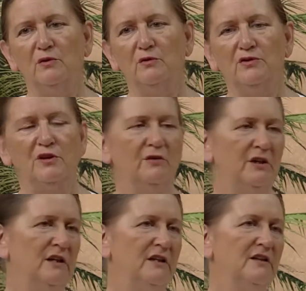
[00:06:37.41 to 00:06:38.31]
also
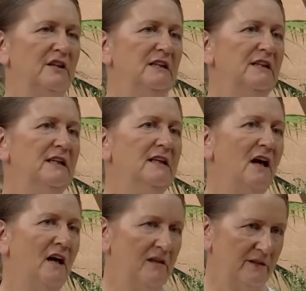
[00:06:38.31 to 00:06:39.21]
hear the
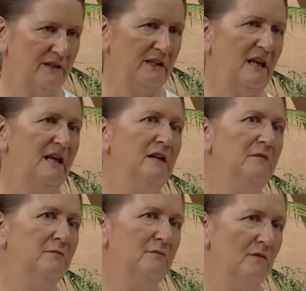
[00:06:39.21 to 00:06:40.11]
Leela, the
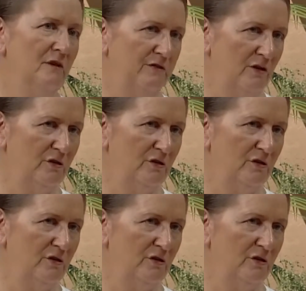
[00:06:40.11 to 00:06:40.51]
game of